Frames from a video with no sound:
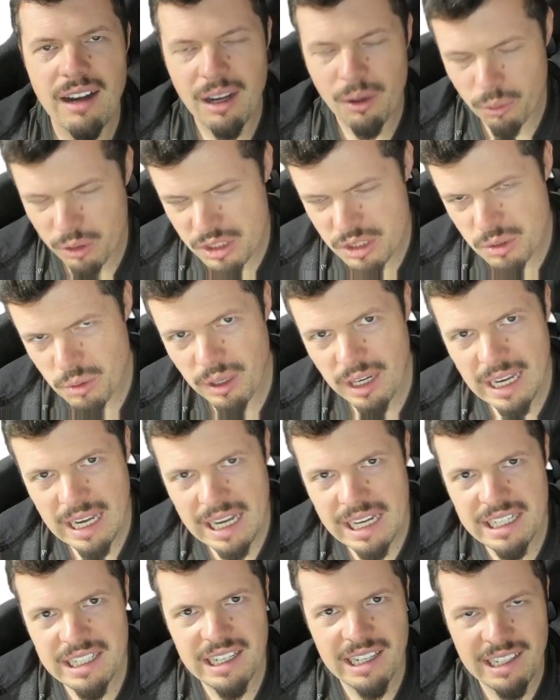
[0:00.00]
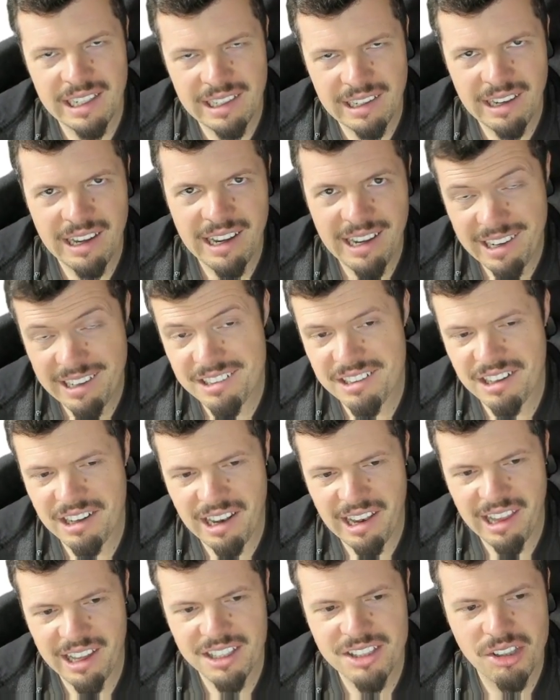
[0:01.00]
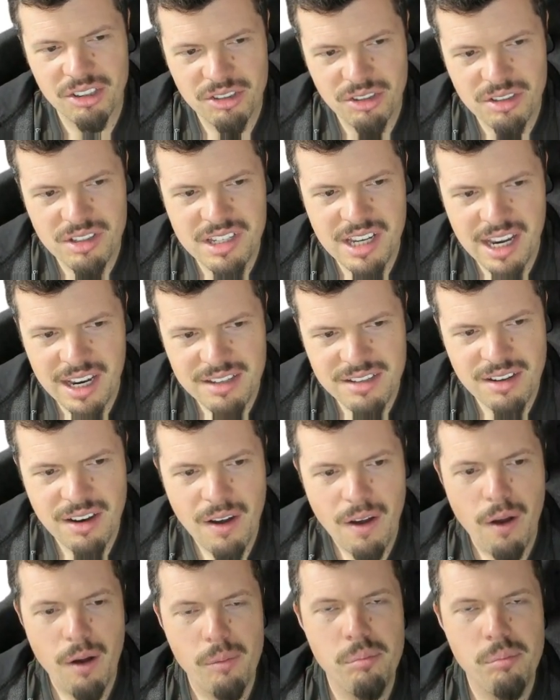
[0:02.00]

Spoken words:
I wish we had I had an Alexa to test,